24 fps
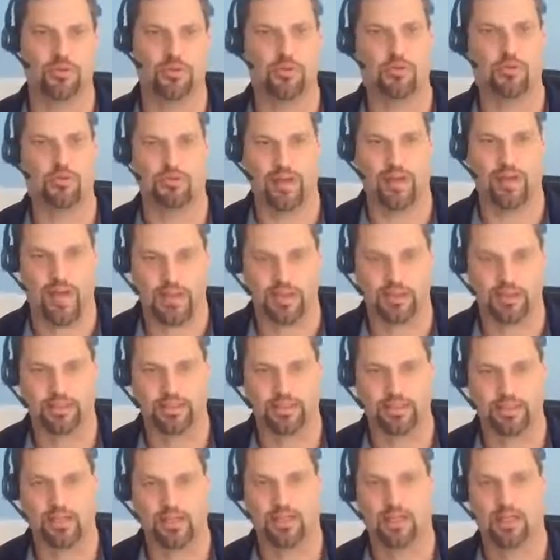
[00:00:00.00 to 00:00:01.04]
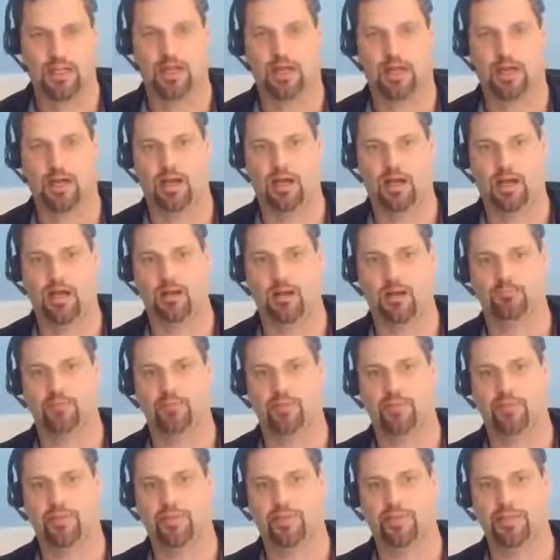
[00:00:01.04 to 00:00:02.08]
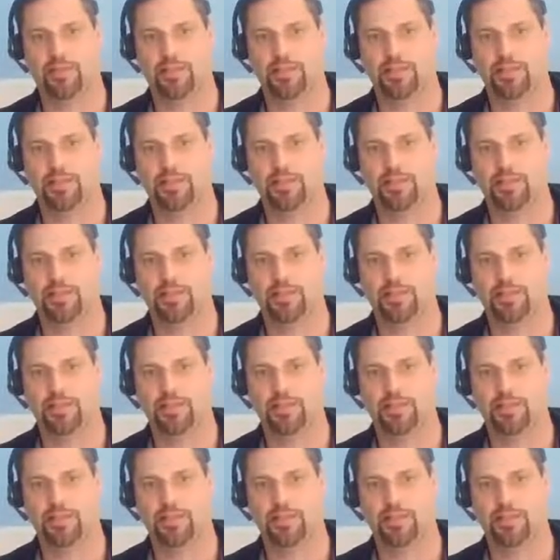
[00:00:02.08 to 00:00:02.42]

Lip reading: you do not. They